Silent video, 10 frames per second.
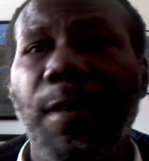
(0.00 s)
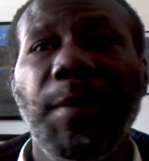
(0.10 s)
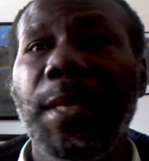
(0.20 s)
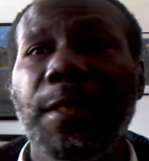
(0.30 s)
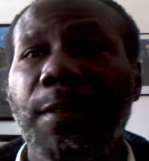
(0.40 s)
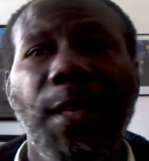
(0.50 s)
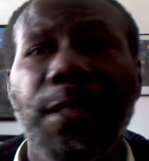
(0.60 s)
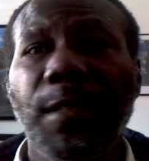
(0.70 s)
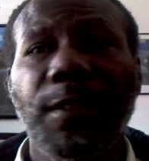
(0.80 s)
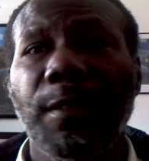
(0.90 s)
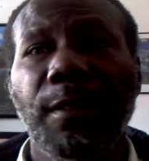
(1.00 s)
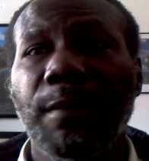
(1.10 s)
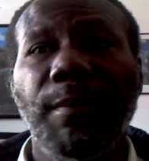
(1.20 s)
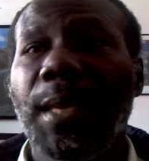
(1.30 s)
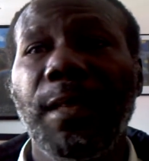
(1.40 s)
the comedians. They're
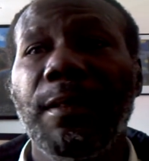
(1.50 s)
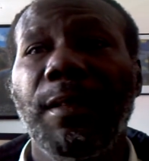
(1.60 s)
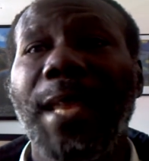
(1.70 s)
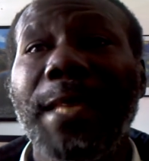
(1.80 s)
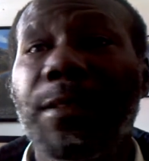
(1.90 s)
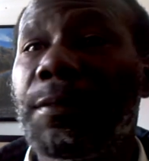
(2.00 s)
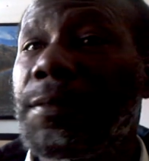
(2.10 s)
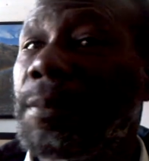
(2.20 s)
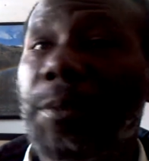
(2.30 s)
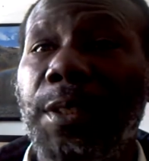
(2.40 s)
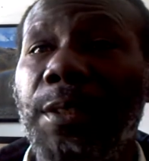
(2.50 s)
just making light of some